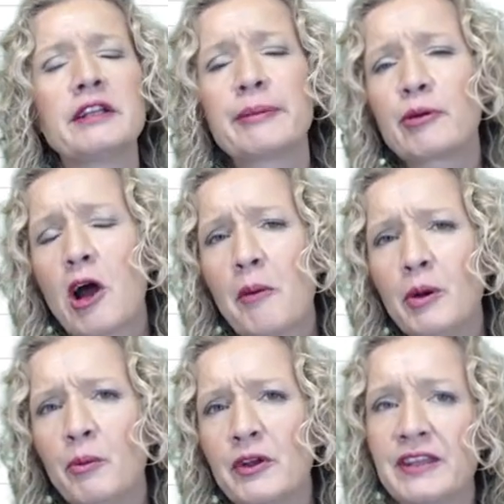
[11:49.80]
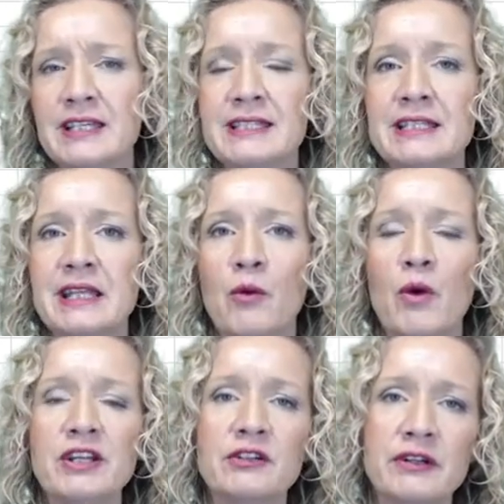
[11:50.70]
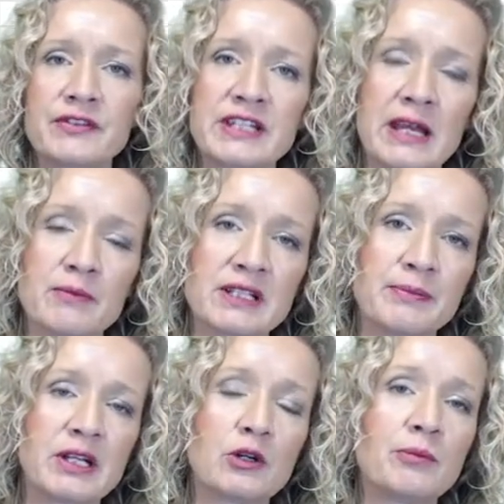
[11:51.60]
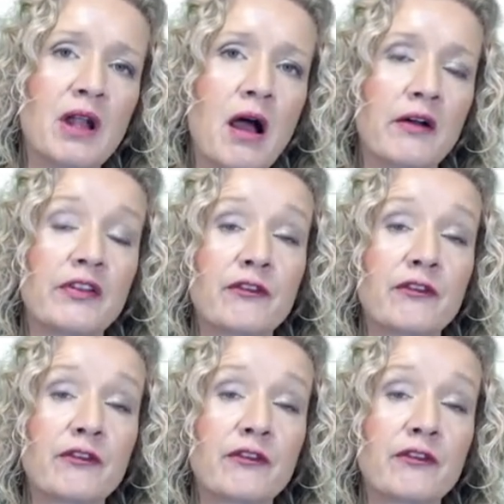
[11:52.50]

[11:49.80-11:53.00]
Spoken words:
The problem with this is that when your if statements become long,